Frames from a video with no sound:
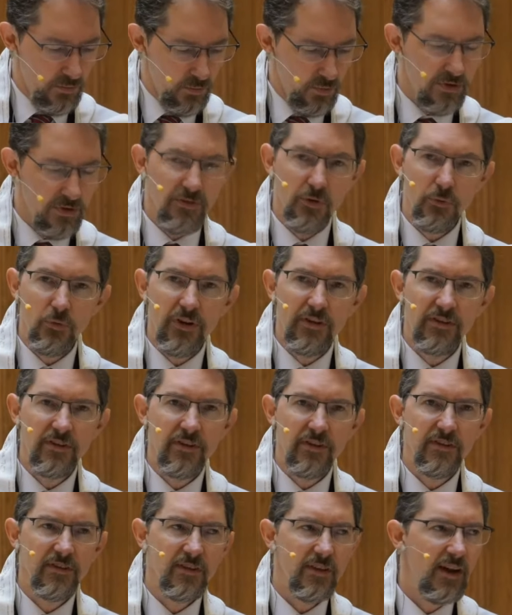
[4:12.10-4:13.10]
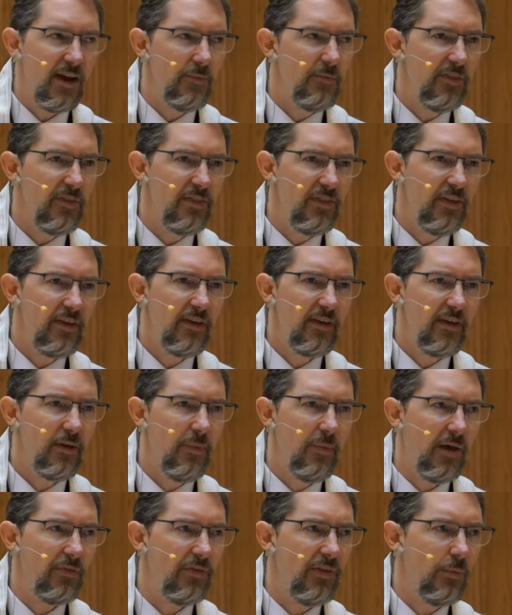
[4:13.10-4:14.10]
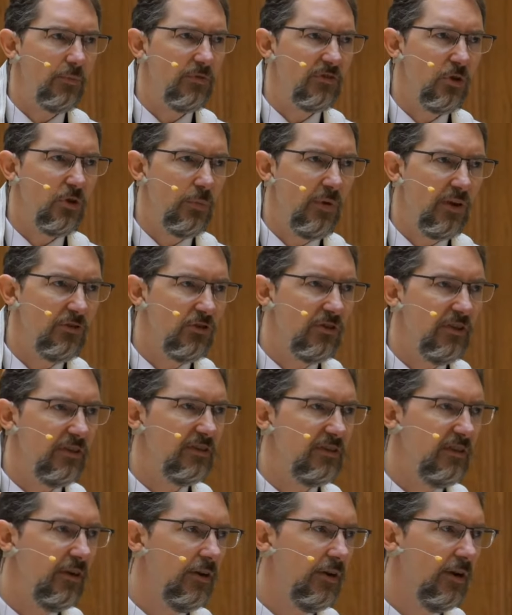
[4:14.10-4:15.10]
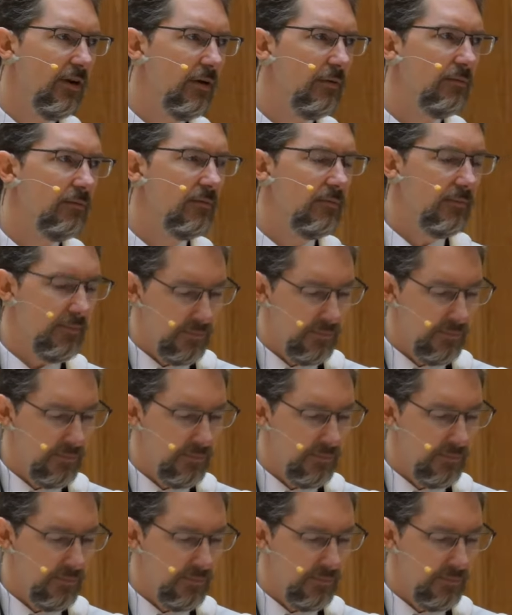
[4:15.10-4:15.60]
One of the reasons that I've been thinking about them so much this year,